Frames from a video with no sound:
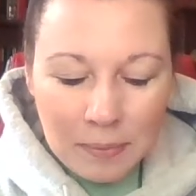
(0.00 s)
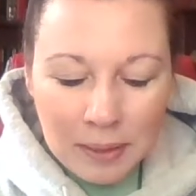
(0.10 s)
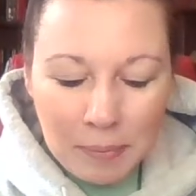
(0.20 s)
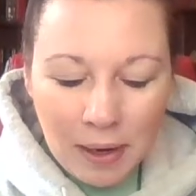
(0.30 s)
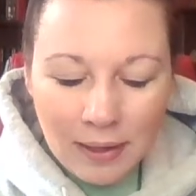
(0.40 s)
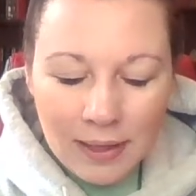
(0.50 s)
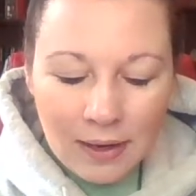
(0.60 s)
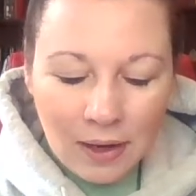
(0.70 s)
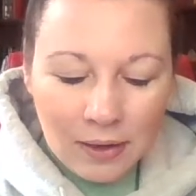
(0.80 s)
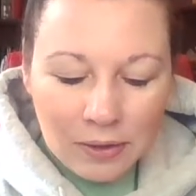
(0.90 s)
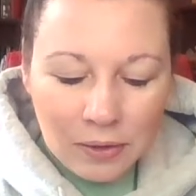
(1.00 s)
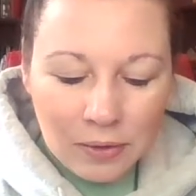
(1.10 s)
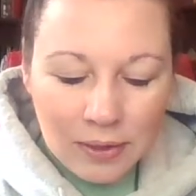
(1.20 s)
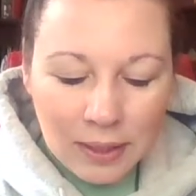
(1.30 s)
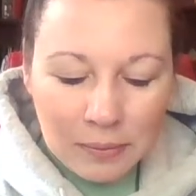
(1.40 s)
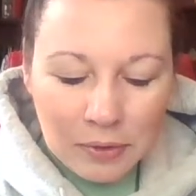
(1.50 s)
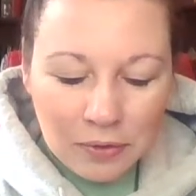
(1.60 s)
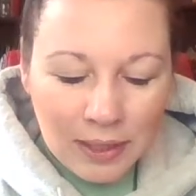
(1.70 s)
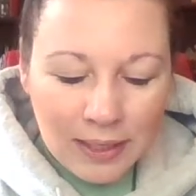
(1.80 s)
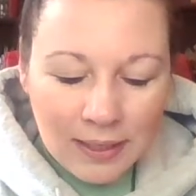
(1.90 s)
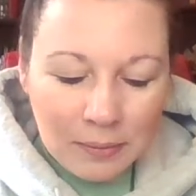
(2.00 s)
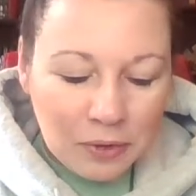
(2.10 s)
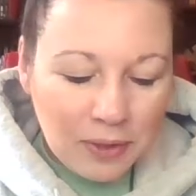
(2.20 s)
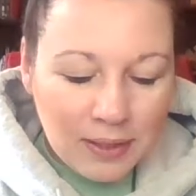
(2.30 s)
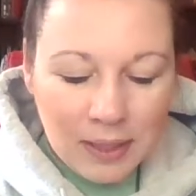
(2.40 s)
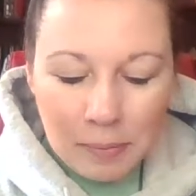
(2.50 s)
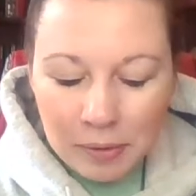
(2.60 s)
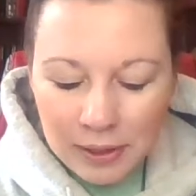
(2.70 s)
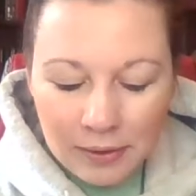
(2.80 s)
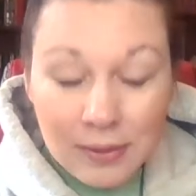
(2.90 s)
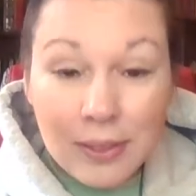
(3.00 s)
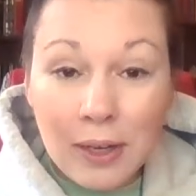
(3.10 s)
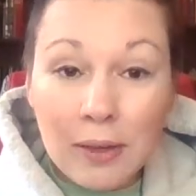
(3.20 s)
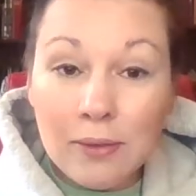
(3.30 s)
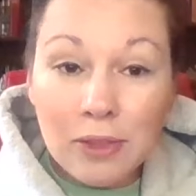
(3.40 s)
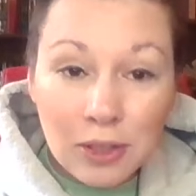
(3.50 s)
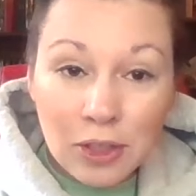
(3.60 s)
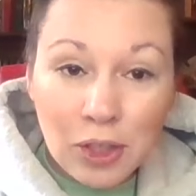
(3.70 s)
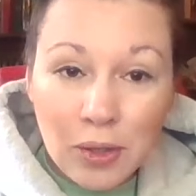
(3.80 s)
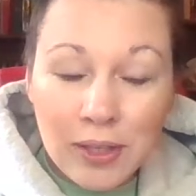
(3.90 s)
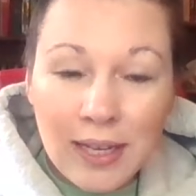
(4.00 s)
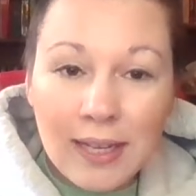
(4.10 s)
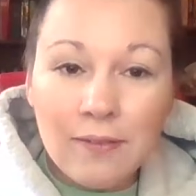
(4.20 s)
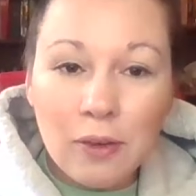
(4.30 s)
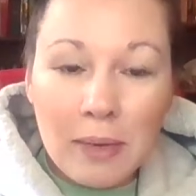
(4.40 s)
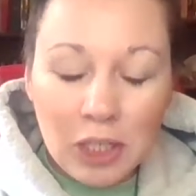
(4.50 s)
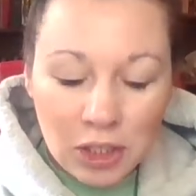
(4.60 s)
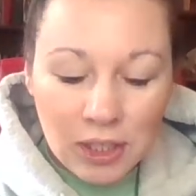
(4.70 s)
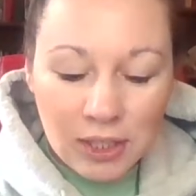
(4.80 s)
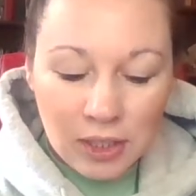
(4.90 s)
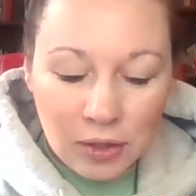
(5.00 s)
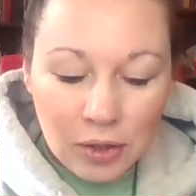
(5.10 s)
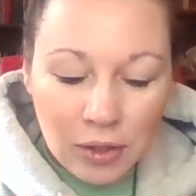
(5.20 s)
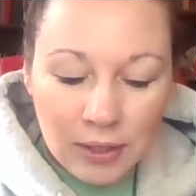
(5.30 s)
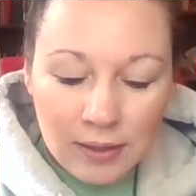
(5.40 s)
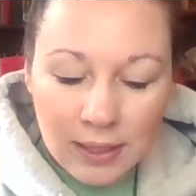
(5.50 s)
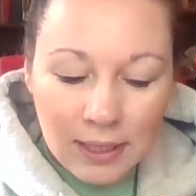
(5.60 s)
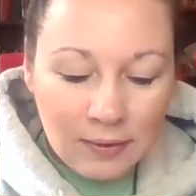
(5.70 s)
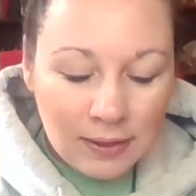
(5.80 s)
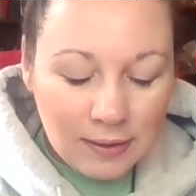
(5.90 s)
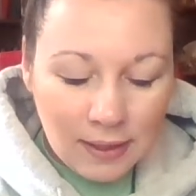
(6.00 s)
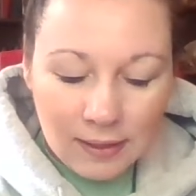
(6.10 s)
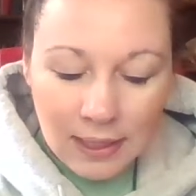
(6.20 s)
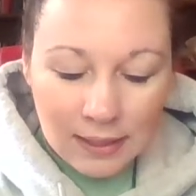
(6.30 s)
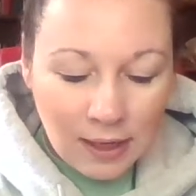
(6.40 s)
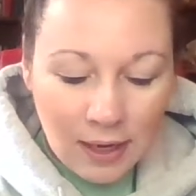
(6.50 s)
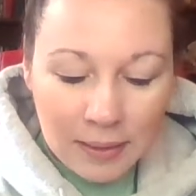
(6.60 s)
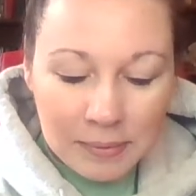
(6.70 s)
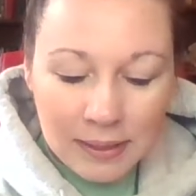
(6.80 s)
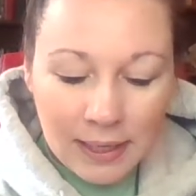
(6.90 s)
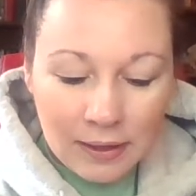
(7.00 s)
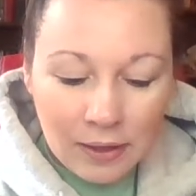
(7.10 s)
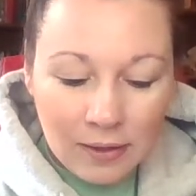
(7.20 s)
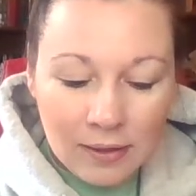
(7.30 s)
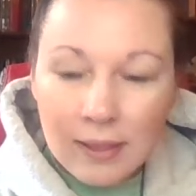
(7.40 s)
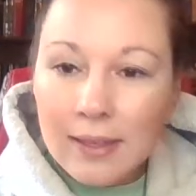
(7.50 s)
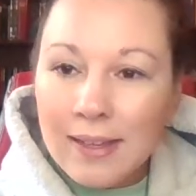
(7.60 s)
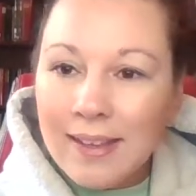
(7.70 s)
but part of that article that I was reading, it was written a couple years ago, just to show you that information is still good, even at times later.